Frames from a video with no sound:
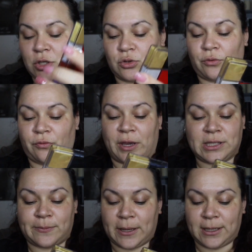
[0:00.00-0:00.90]
to do
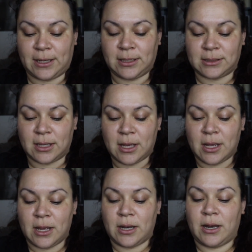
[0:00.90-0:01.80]
face paintings,
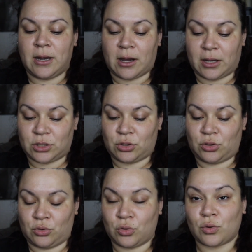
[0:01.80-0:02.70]
not
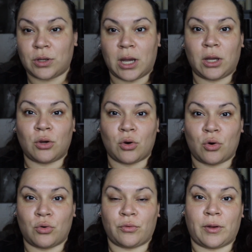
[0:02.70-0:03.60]
to create your
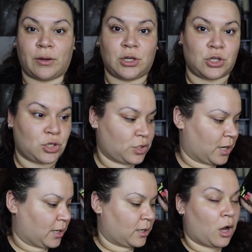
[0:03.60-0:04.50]
own foundation
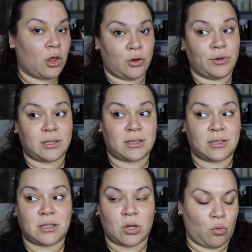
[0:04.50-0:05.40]
shade, although it
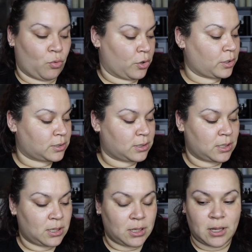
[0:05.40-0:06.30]
still worked,
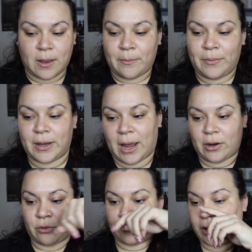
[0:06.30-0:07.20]
but I
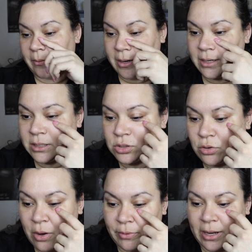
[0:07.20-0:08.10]
don't recommend it. So
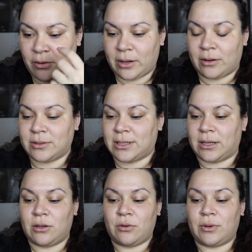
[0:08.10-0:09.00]
I went out and I was
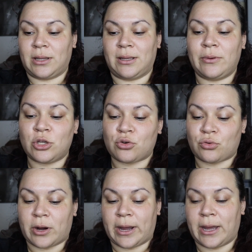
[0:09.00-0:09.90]
like, you know what, let me
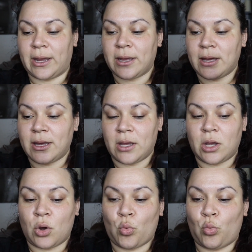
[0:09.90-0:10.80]
try
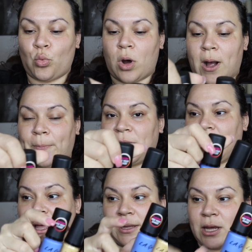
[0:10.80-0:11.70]
the
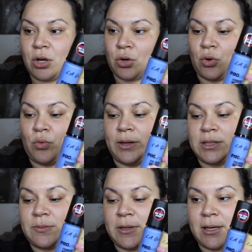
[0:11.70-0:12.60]
LA Girl
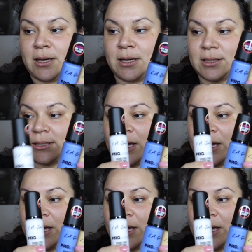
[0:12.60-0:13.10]
ones, because